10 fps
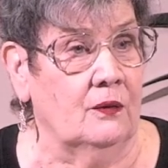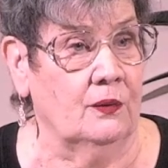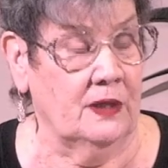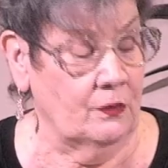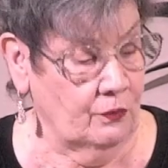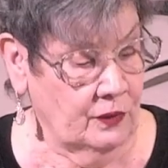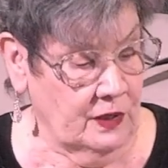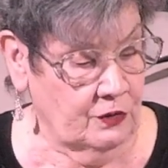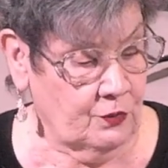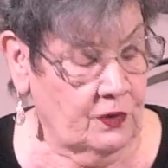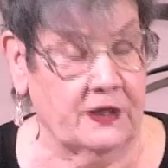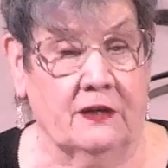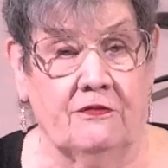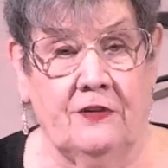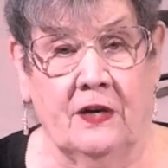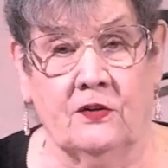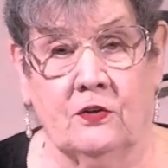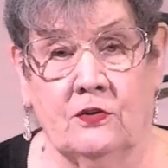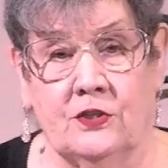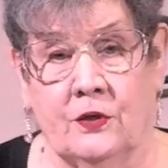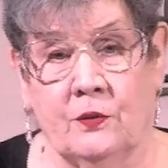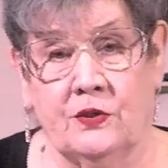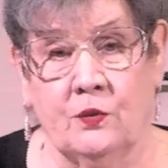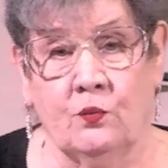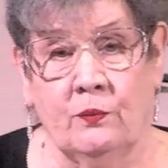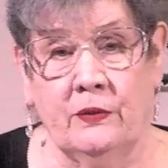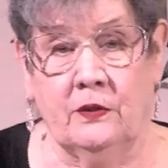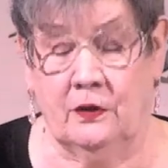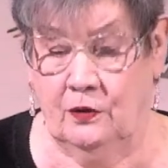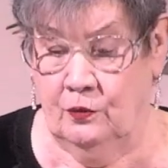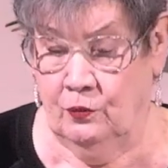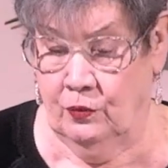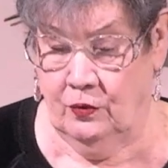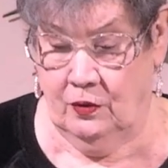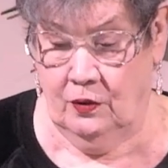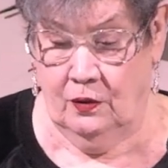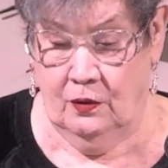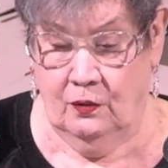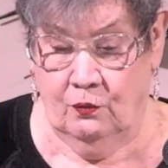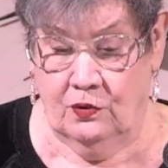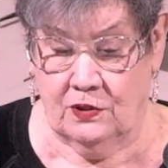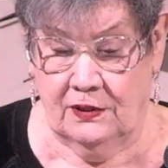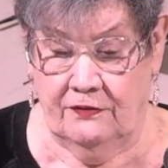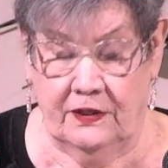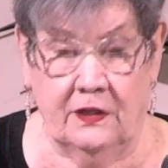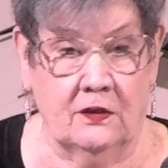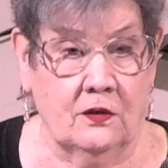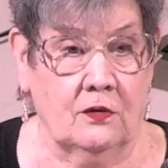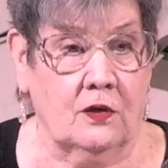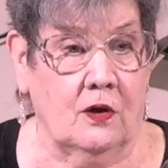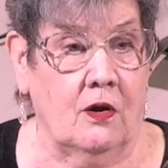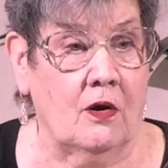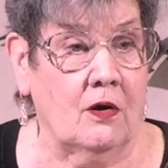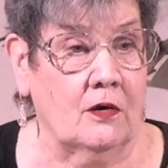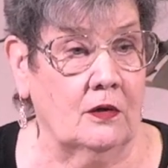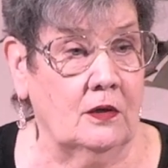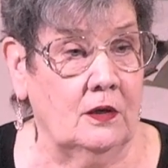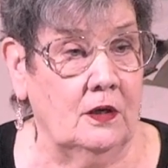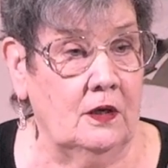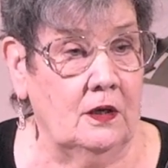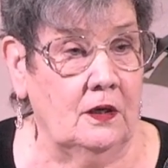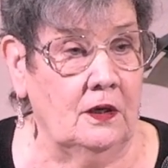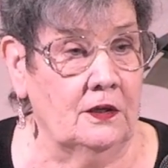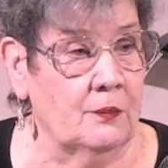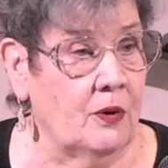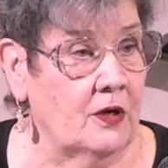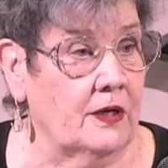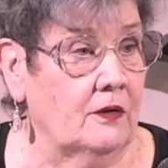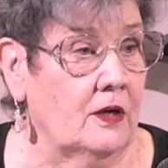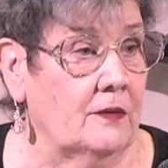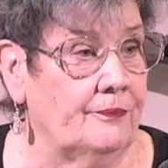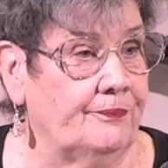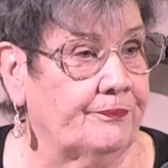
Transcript: when I was working at Founders, there was a woman who was living in her car in the parking lot.